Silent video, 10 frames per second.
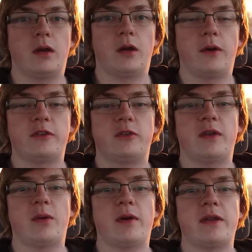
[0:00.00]
Alright, so
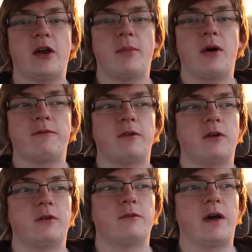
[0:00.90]
yeah, right now I'm off
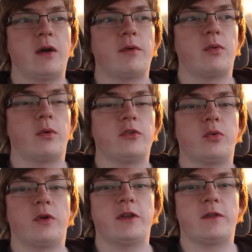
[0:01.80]
of Highway
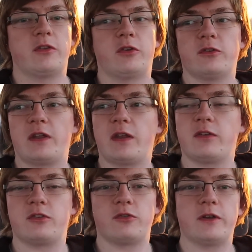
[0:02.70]
120 on this little
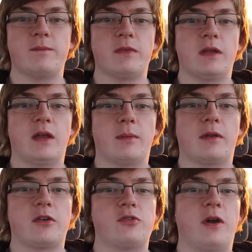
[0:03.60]
dead-end street. I'm
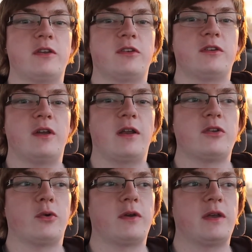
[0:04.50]
gonna try to not
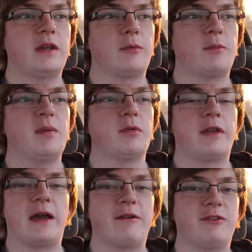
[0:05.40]
annoy any more people than
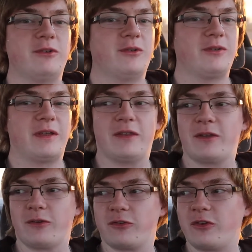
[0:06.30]
I have to, and
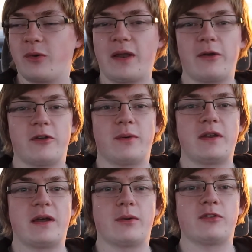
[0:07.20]
there's no one out here
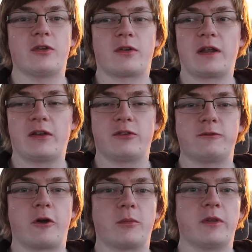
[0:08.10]
right now. It's all kind of just
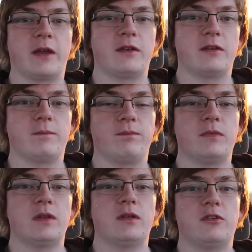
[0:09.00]
farmland and
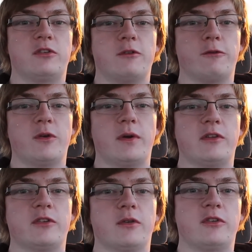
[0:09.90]
just the freeway,
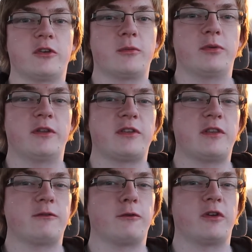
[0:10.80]
so it's a good place, I
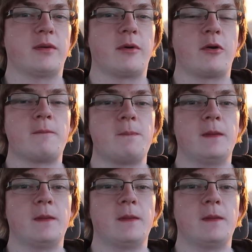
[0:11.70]
think, for a demo.